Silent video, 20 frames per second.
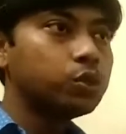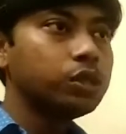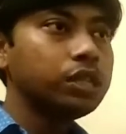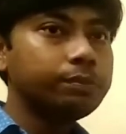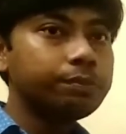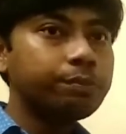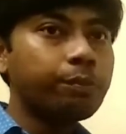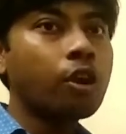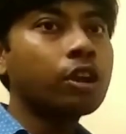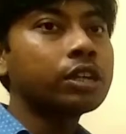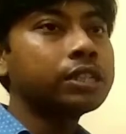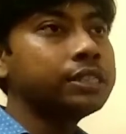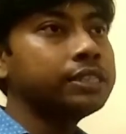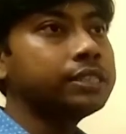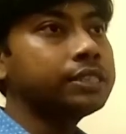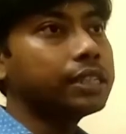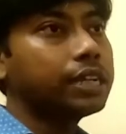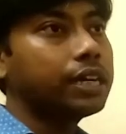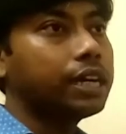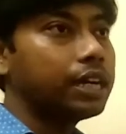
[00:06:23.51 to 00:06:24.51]
two
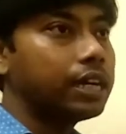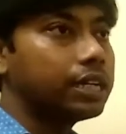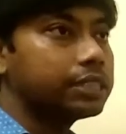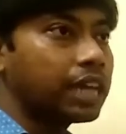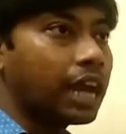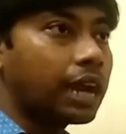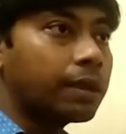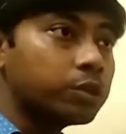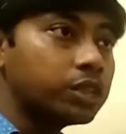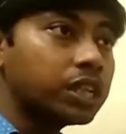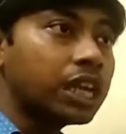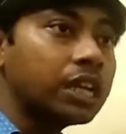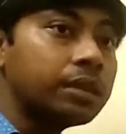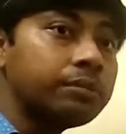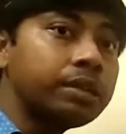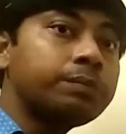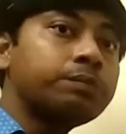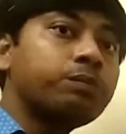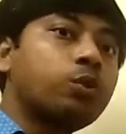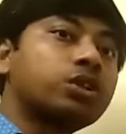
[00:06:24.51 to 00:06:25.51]
important
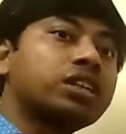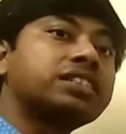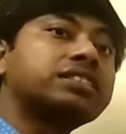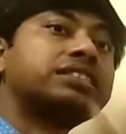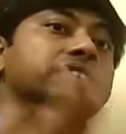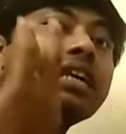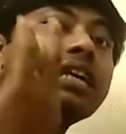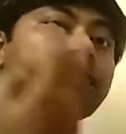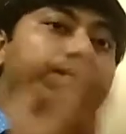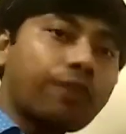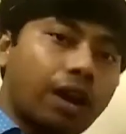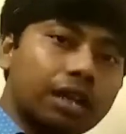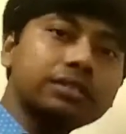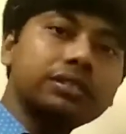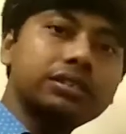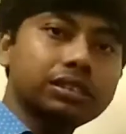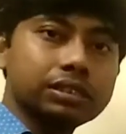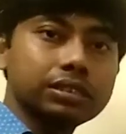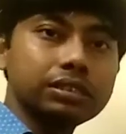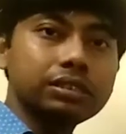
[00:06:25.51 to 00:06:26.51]
thermodynamic potential
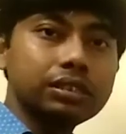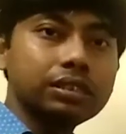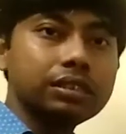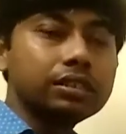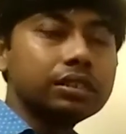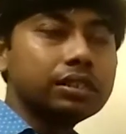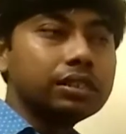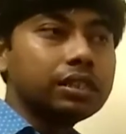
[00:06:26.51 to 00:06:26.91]
function,